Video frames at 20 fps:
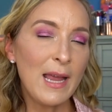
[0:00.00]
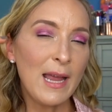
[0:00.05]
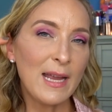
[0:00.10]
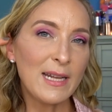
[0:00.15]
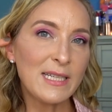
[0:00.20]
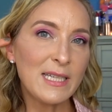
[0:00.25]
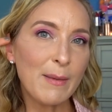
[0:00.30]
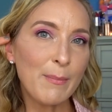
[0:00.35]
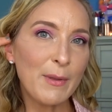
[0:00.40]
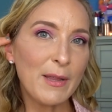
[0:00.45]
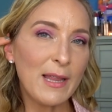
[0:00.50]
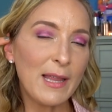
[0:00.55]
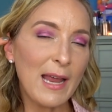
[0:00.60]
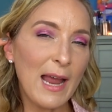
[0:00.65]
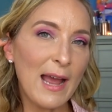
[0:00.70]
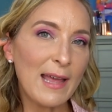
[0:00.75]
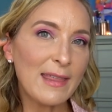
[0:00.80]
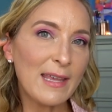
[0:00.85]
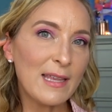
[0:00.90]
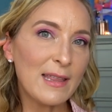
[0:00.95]
And typically
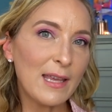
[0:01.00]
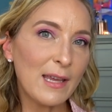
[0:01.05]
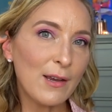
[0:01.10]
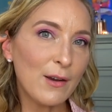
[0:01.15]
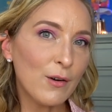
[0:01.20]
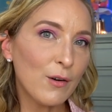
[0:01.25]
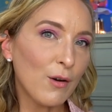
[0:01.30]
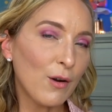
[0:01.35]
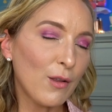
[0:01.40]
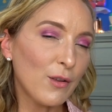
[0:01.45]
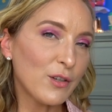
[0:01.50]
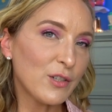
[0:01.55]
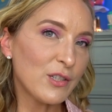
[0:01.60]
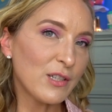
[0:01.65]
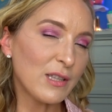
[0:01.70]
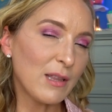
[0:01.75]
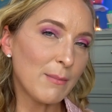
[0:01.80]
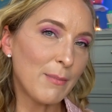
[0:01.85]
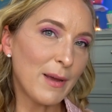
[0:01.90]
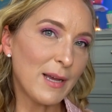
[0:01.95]
I think the ear curlers
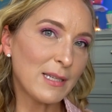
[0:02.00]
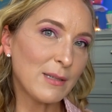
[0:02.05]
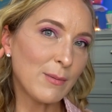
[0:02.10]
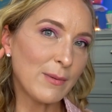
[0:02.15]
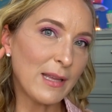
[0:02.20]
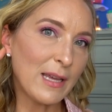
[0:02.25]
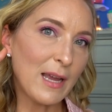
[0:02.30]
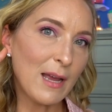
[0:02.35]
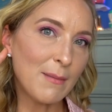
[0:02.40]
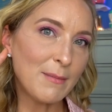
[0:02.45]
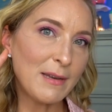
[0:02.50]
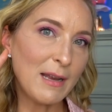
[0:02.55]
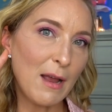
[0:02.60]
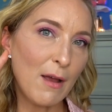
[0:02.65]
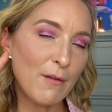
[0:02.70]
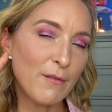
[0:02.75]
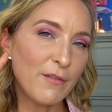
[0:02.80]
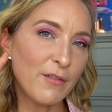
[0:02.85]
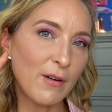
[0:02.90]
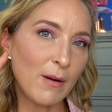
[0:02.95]
look the best when they come
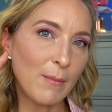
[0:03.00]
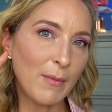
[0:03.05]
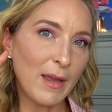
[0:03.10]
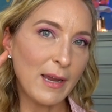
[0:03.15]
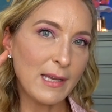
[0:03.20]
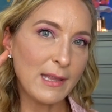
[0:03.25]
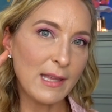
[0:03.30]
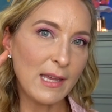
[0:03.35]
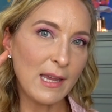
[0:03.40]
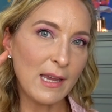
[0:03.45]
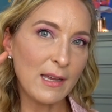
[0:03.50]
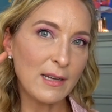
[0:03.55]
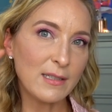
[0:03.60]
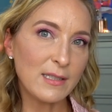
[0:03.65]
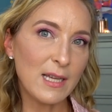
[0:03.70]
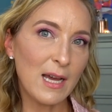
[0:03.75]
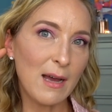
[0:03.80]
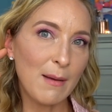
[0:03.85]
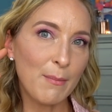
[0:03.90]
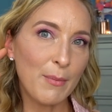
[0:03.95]
down from like the
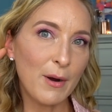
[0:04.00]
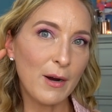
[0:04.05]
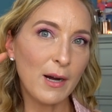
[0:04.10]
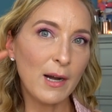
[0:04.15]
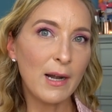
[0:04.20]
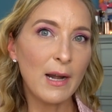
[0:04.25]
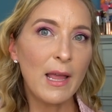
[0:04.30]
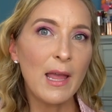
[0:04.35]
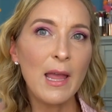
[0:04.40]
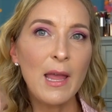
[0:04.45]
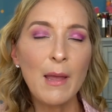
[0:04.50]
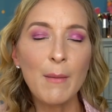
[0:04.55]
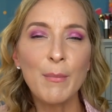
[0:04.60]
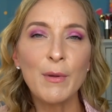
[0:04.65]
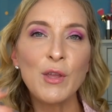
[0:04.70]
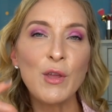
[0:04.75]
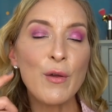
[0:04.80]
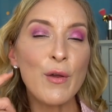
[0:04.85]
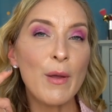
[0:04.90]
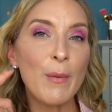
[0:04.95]
top part,
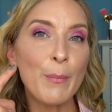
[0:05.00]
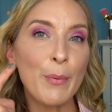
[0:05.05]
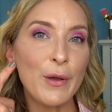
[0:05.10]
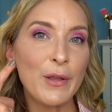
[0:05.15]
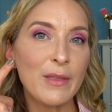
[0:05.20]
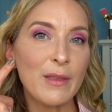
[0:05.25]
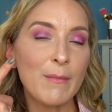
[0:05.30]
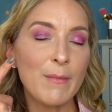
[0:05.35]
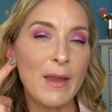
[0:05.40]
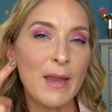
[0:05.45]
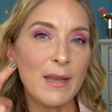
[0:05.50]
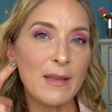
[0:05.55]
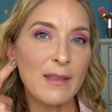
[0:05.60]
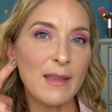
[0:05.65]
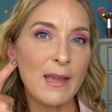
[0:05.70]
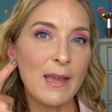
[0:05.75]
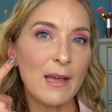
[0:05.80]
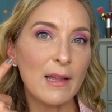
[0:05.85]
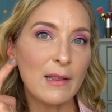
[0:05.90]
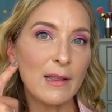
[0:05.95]
but you can put them in
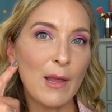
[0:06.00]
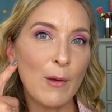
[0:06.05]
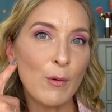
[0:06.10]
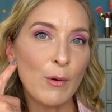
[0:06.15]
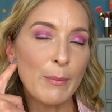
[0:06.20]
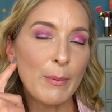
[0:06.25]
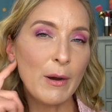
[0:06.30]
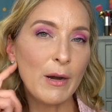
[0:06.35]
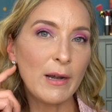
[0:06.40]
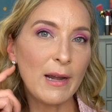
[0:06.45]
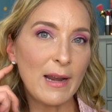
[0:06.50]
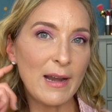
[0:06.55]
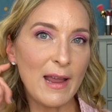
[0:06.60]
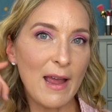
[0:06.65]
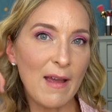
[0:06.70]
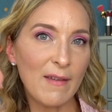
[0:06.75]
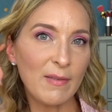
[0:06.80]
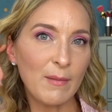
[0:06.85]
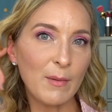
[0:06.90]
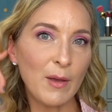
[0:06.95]
the lower part and
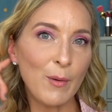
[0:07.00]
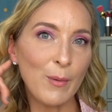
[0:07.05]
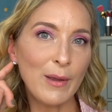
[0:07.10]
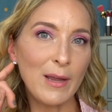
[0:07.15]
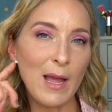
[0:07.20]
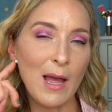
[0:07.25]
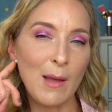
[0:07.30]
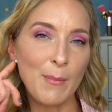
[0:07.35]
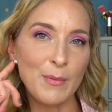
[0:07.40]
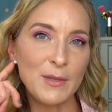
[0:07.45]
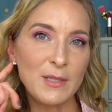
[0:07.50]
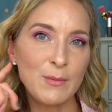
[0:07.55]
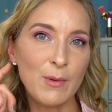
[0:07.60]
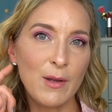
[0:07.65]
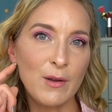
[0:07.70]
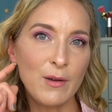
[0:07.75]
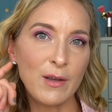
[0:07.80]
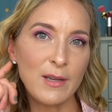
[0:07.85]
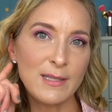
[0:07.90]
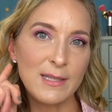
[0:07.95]
have them going up as
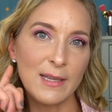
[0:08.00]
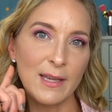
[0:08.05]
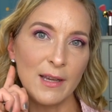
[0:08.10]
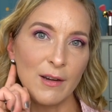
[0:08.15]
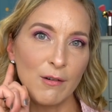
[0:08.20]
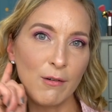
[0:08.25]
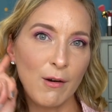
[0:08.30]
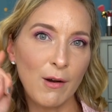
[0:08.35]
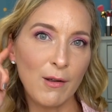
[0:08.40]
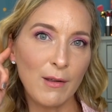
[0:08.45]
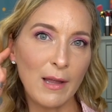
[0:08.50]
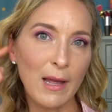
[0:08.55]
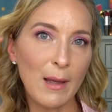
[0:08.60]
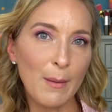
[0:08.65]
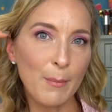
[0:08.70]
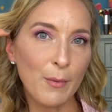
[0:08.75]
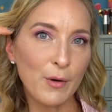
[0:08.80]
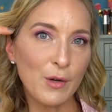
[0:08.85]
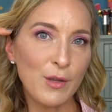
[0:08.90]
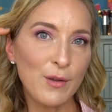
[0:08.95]
well because it can crawl
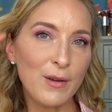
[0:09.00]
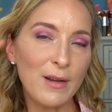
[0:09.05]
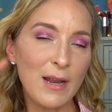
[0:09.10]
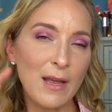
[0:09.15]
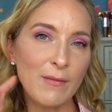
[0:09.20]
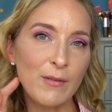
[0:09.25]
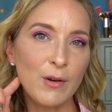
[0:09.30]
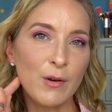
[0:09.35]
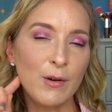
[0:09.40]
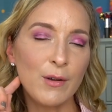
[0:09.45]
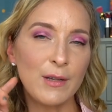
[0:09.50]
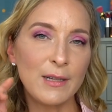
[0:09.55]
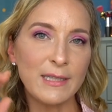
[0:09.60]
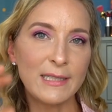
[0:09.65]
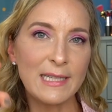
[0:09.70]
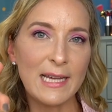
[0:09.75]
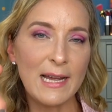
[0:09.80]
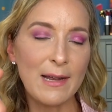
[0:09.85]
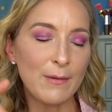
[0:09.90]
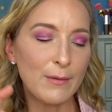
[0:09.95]
up or you can have it crawling
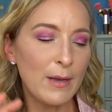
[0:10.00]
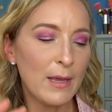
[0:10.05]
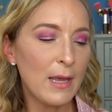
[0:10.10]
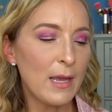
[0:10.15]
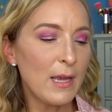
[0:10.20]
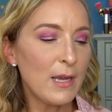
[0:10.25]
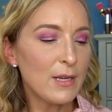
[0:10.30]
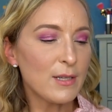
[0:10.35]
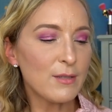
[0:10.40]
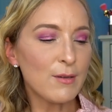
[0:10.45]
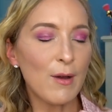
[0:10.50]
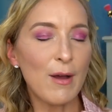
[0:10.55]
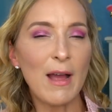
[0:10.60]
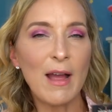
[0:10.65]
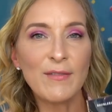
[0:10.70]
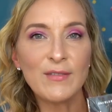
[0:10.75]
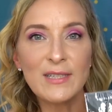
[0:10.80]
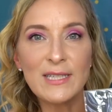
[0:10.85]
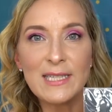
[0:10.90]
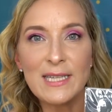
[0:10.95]
down. So I'll
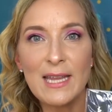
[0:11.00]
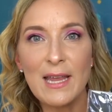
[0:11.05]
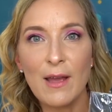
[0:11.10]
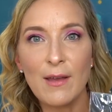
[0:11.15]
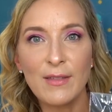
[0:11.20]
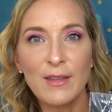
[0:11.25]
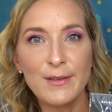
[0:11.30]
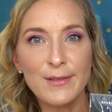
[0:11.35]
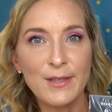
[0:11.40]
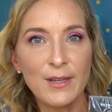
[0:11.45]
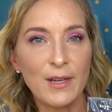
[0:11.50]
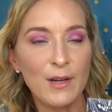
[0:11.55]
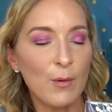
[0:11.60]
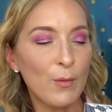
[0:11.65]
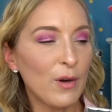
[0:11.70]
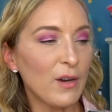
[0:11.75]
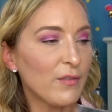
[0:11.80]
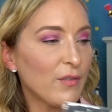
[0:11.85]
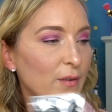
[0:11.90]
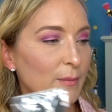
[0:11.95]
have to see how these are gonna
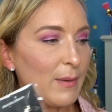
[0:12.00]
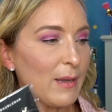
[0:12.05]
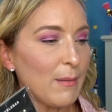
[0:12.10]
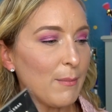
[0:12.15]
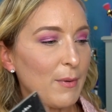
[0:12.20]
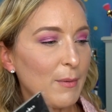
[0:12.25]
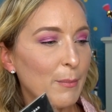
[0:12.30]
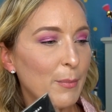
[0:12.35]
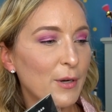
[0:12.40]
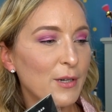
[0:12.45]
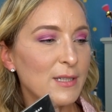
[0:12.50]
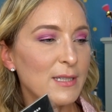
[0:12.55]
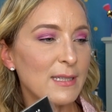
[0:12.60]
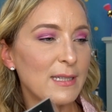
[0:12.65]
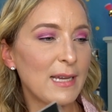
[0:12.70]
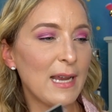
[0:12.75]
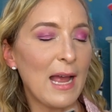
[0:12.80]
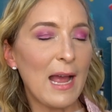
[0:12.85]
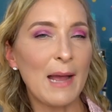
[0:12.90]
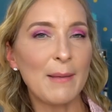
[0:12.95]
work for me, but
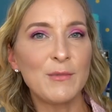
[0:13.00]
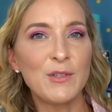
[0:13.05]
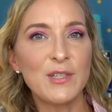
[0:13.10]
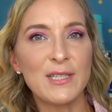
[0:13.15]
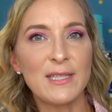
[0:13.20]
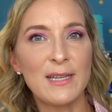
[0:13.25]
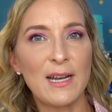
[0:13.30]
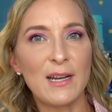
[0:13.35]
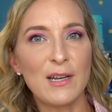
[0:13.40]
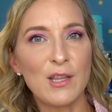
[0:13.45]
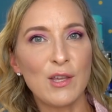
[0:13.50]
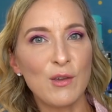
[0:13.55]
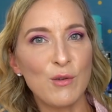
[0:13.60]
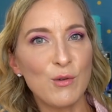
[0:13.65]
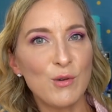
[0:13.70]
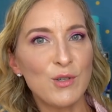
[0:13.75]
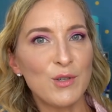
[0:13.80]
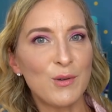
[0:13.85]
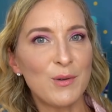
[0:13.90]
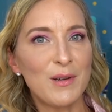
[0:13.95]
personally I'm just not
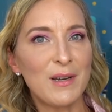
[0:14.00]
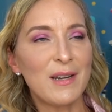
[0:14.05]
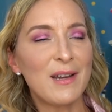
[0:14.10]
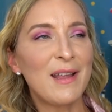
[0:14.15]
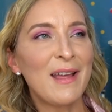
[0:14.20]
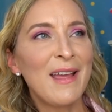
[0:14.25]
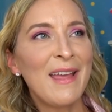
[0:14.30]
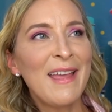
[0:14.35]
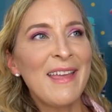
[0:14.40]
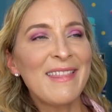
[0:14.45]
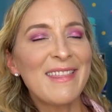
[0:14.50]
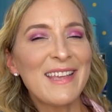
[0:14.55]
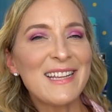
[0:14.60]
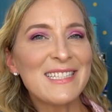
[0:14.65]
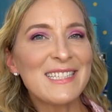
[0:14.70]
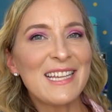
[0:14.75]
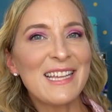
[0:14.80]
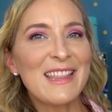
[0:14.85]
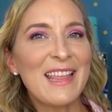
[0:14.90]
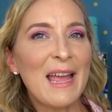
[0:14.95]
huge on
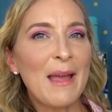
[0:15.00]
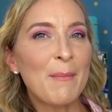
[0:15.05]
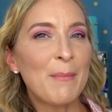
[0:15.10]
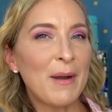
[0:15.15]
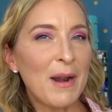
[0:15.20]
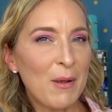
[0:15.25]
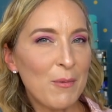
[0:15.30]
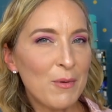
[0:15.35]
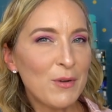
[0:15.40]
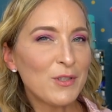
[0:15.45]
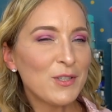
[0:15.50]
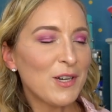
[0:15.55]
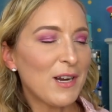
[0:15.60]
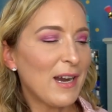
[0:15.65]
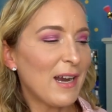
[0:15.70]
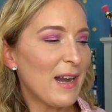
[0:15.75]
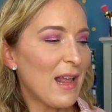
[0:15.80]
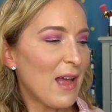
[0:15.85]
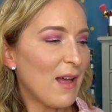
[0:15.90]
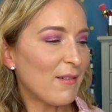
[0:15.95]
things like that, but I will
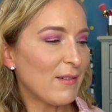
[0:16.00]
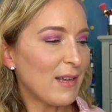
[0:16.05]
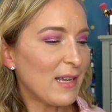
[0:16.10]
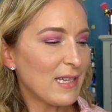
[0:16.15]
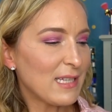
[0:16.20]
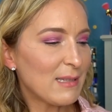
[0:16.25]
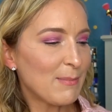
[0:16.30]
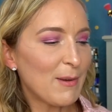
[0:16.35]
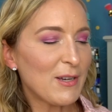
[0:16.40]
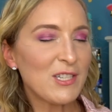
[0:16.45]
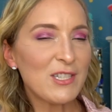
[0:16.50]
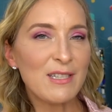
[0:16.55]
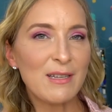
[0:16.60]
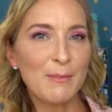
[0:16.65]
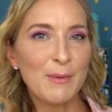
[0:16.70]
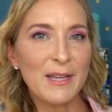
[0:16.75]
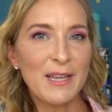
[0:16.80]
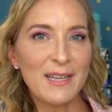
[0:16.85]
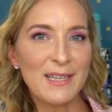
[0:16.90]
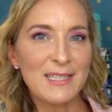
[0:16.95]
try it out, especially
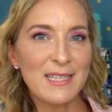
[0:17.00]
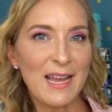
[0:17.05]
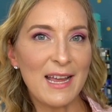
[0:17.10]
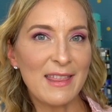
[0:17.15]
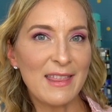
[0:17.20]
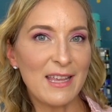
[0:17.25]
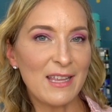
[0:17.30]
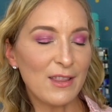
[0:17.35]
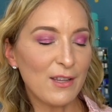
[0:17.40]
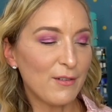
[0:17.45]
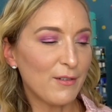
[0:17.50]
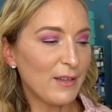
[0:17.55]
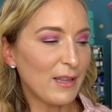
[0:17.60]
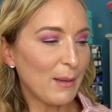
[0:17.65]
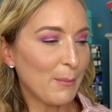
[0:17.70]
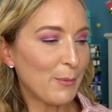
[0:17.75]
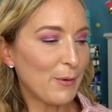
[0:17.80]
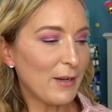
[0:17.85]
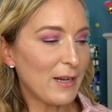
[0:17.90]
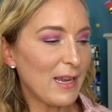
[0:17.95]
because I think they're
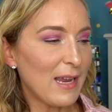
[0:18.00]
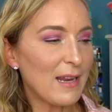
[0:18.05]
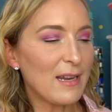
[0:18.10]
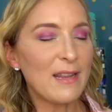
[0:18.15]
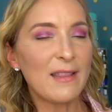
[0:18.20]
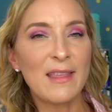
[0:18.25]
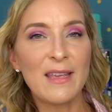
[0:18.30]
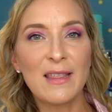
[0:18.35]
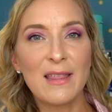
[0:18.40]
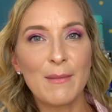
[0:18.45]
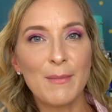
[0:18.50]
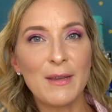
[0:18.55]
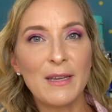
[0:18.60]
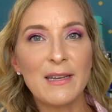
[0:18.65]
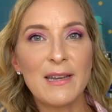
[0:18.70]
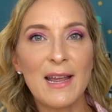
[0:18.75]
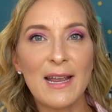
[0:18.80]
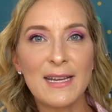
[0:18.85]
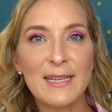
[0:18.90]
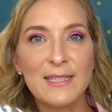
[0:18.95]
really pretty and I think they'd be
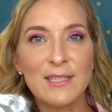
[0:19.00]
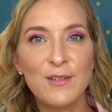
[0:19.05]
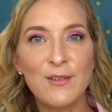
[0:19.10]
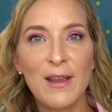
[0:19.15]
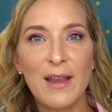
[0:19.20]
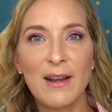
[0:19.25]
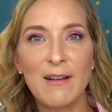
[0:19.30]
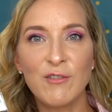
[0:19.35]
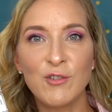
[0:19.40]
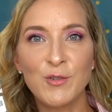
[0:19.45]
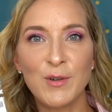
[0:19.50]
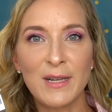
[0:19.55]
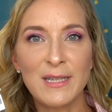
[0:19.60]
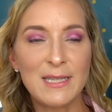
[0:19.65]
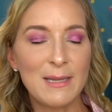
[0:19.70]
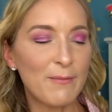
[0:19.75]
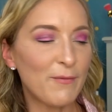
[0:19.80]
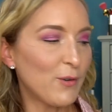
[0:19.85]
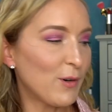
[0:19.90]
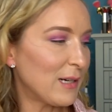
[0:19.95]
nice to kind of
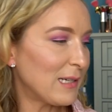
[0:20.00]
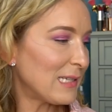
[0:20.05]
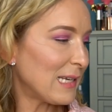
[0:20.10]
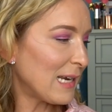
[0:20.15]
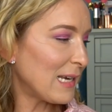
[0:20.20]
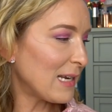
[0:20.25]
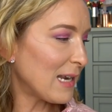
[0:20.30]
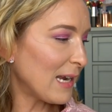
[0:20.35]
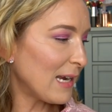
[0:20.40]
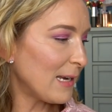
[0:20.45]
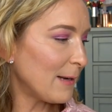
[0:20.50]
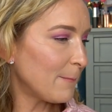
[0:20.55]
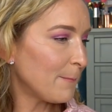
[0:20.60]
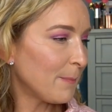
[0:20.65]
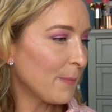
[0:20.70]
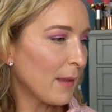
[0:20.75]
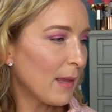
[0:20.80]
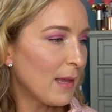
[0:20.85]
dressed up for a date night.